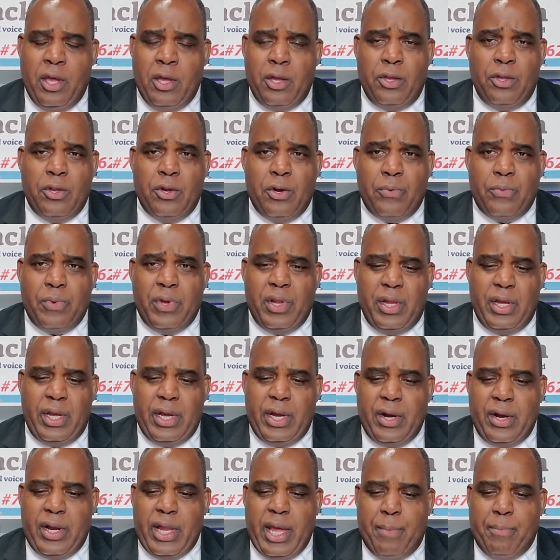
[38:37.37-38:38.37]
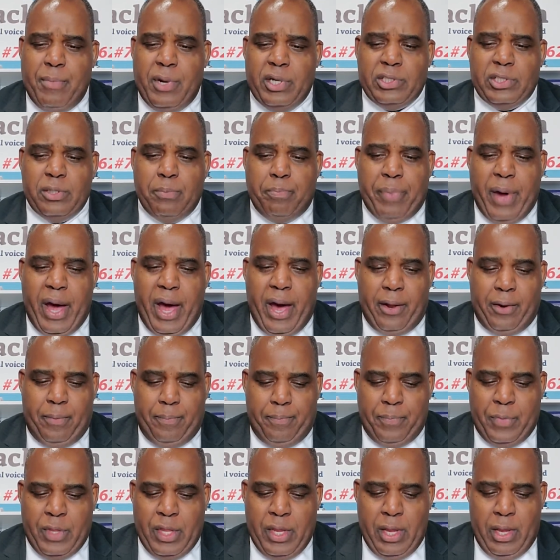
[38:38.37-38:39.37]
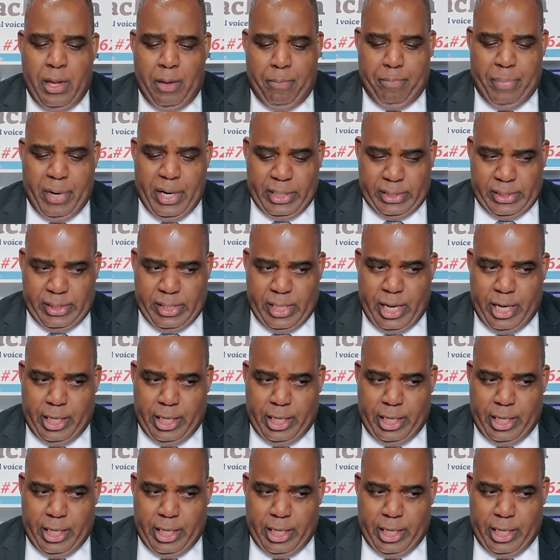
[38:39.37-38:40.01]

You don't really hear that much about them, but